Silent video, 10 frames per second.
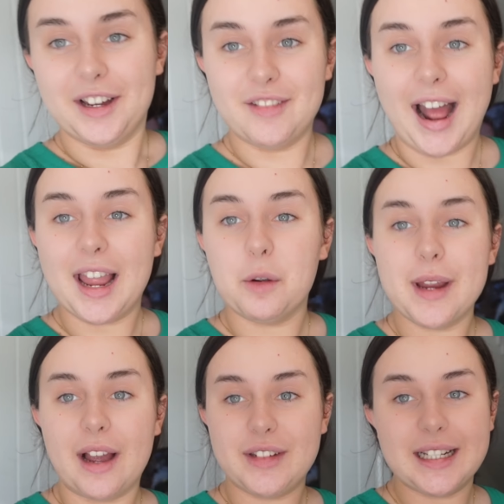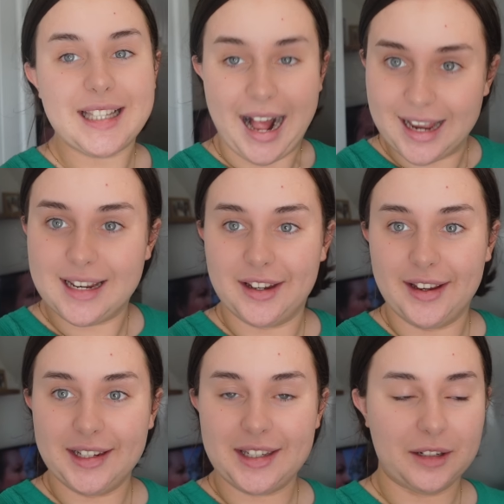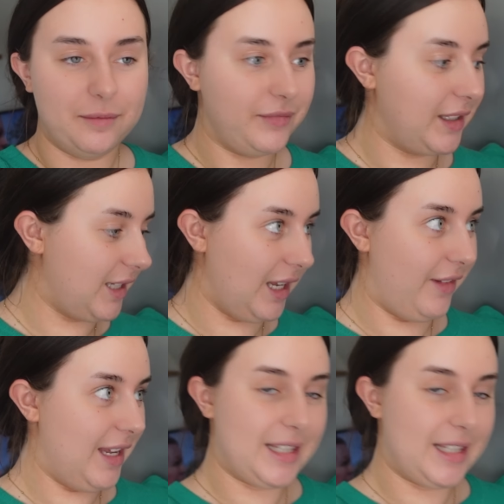Right, we have decided the TV